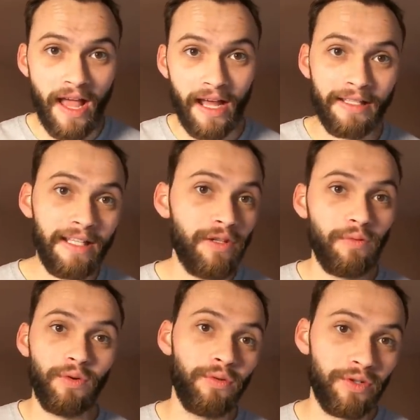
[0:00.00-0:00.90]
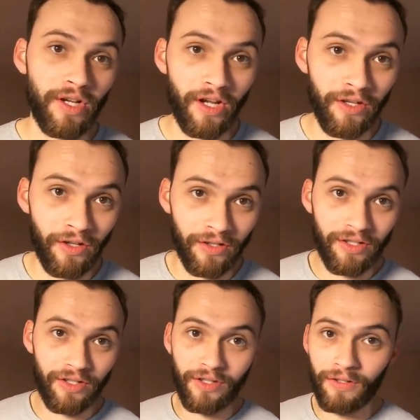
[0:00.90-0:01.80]
and these walls are not
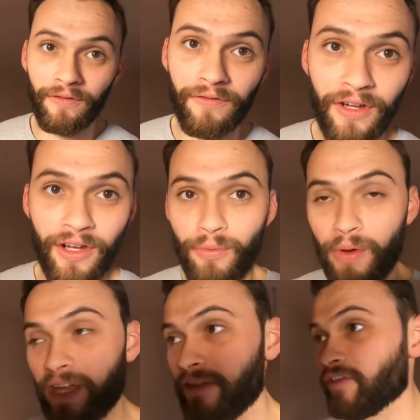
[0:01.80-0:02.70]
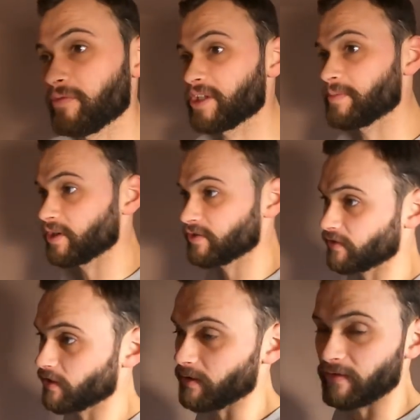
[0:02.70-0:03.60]
too far away from a sponge
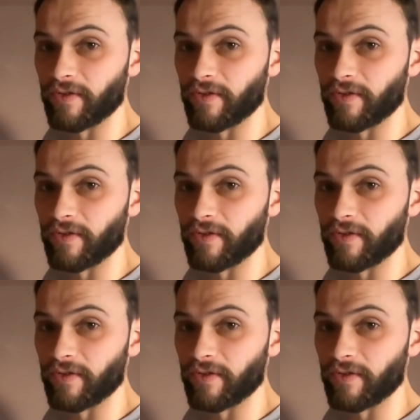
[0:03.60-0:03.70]
float.